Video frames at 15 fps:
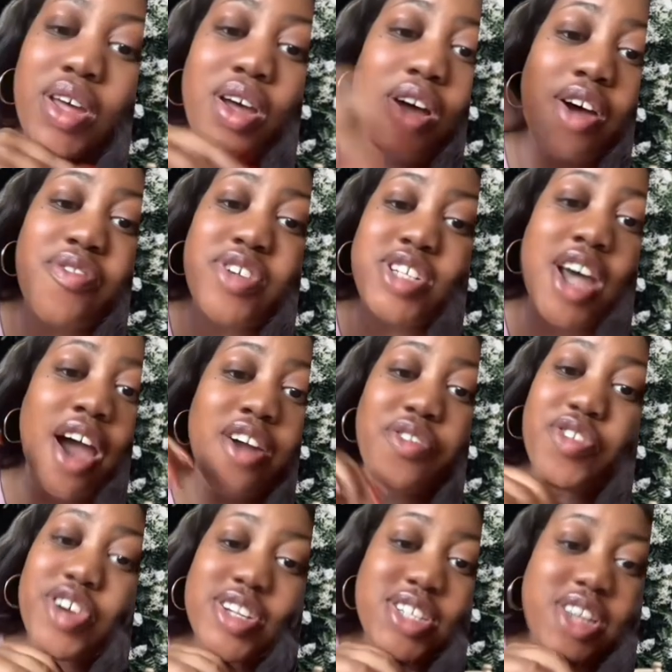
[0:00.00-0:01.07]
A
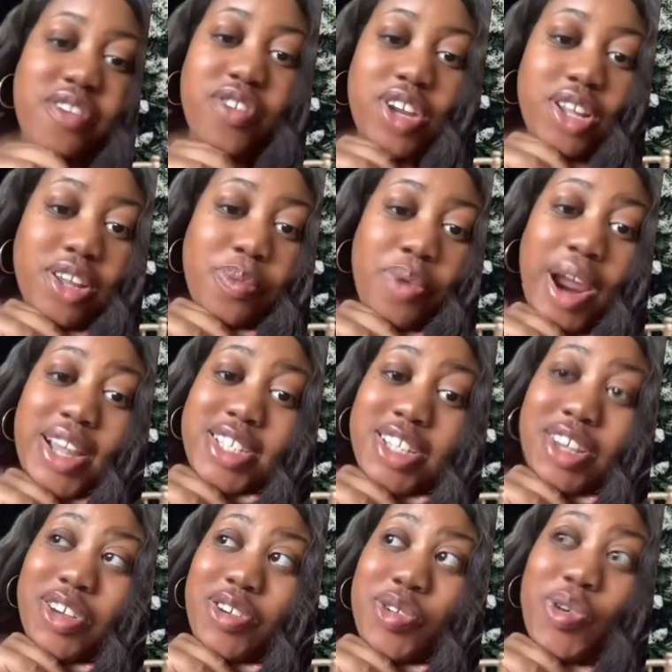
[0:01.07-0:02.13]
photographer is definitely
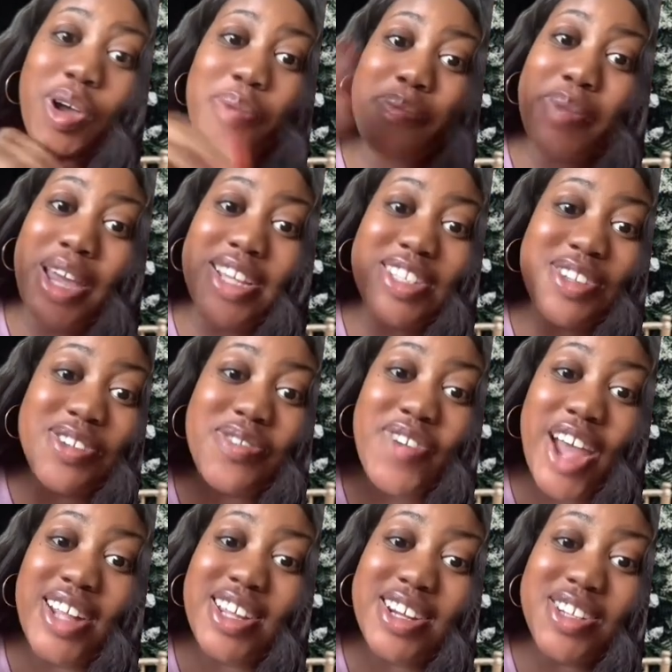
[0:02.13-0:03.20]
pricing you based on the
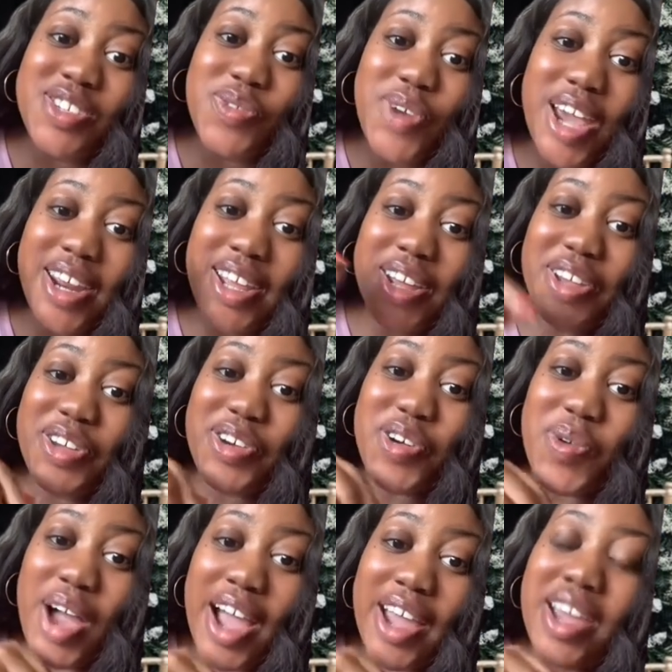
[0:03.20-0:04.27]
fact that it's a wedding. You know
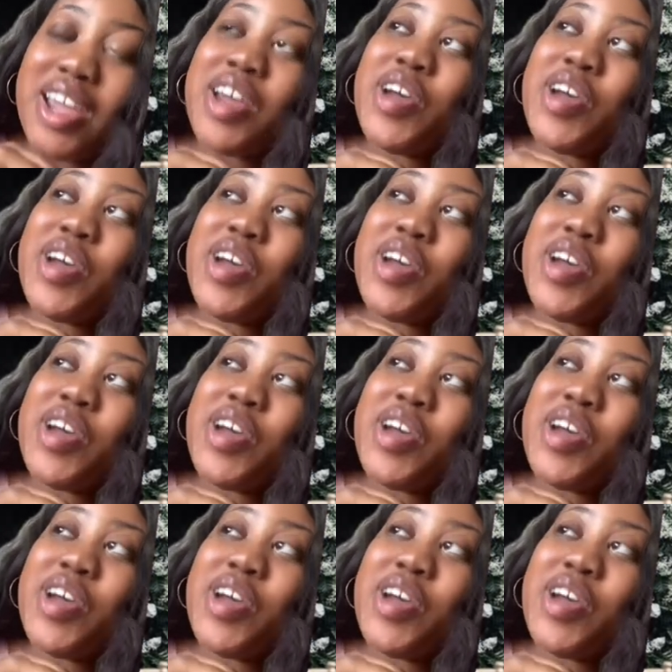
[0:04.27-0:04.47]
why?